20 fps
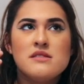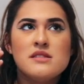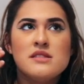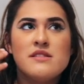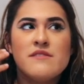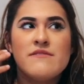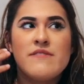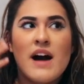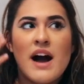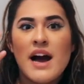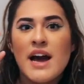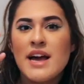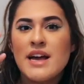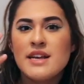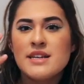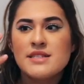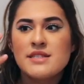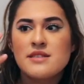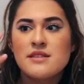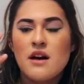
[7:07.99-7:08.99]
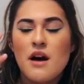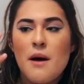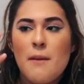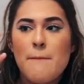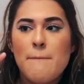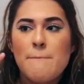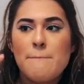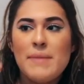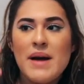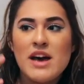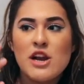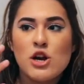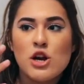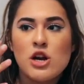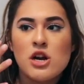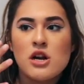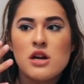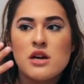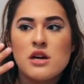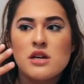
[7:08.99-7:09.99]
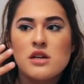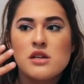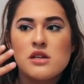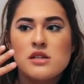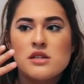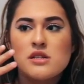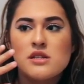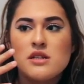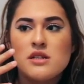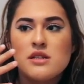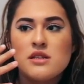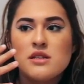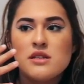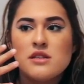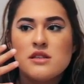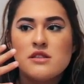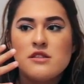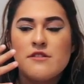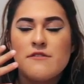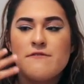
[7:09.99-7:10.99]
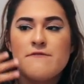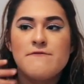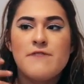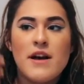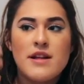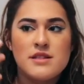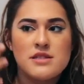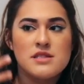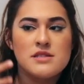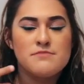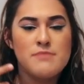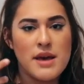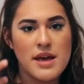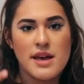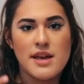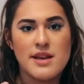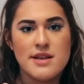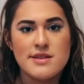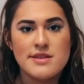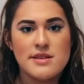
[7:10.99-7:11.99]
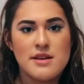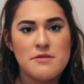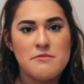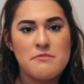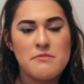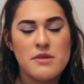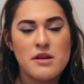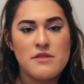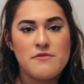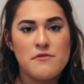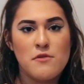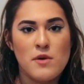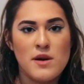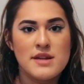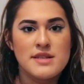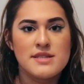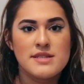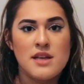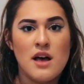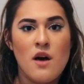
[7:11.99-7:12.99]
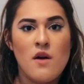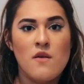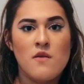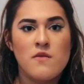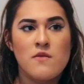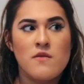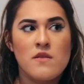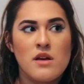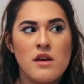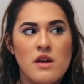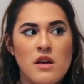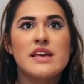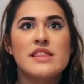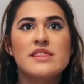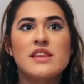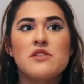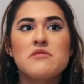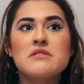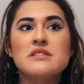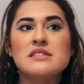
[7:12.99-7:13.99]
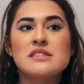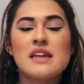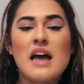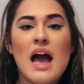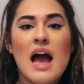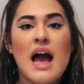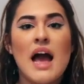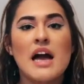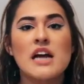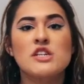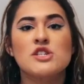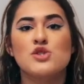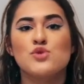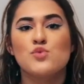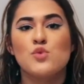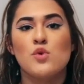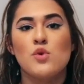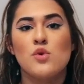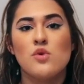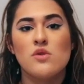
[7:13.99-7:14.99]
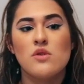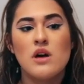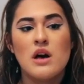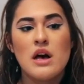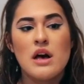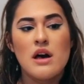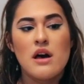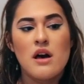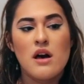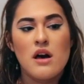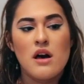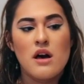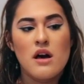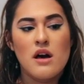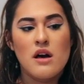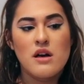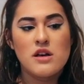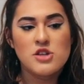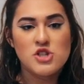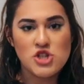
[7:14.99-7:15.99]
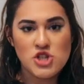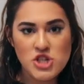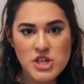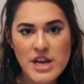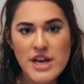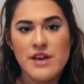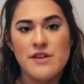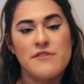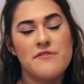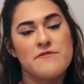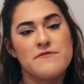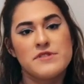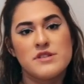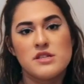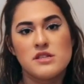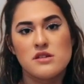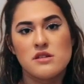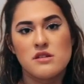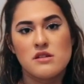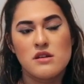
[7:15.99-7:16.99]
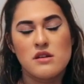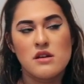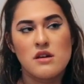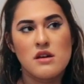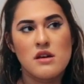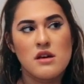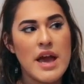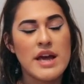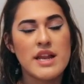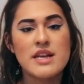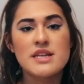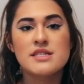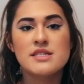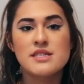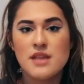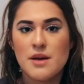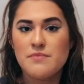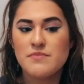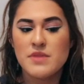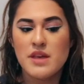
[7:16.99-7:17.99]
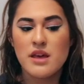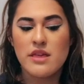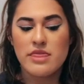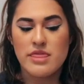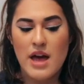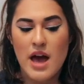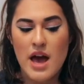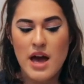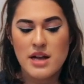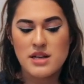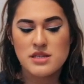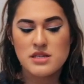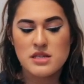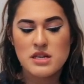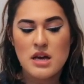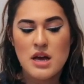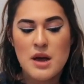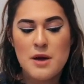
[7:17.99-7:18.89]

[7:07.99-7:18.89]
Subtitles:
devise a better defense mechanism for itself. Like, there is an actual shift. It is something that